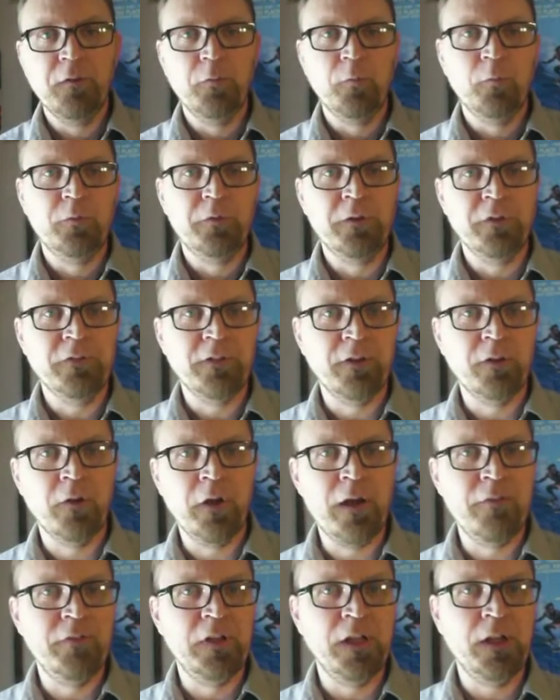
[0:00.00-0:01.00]
since I don't
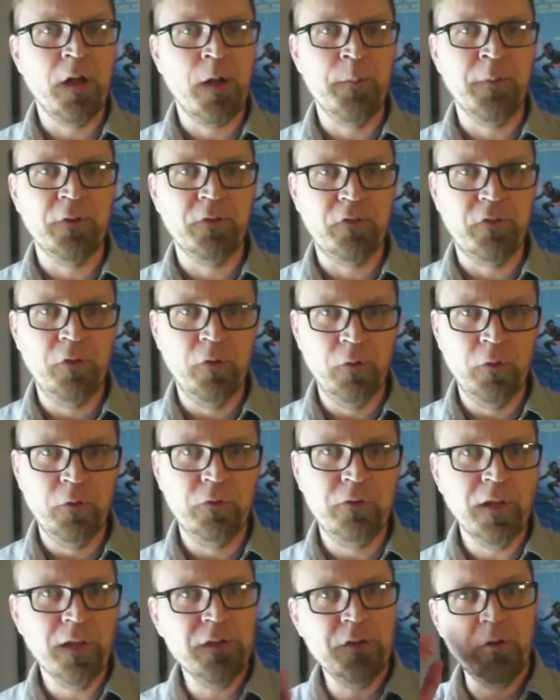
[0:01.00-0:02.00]
have any comics to
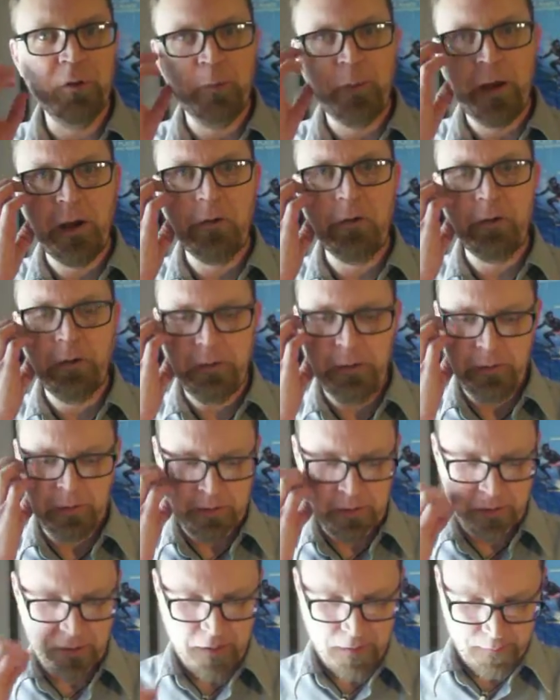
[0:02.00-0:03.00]
tell you about,
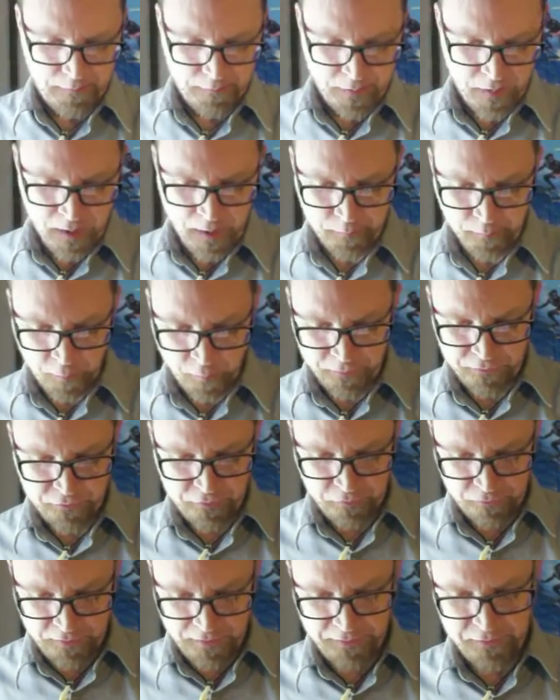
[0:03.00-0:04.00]
um, I'm going to
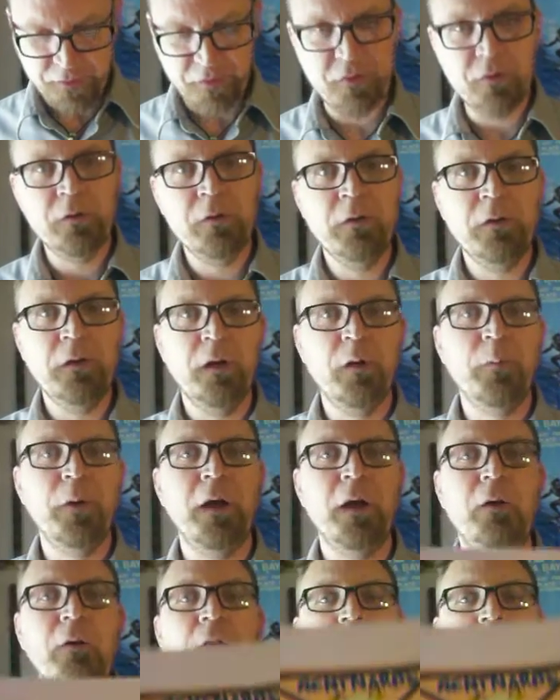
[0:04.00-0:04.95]
tell you about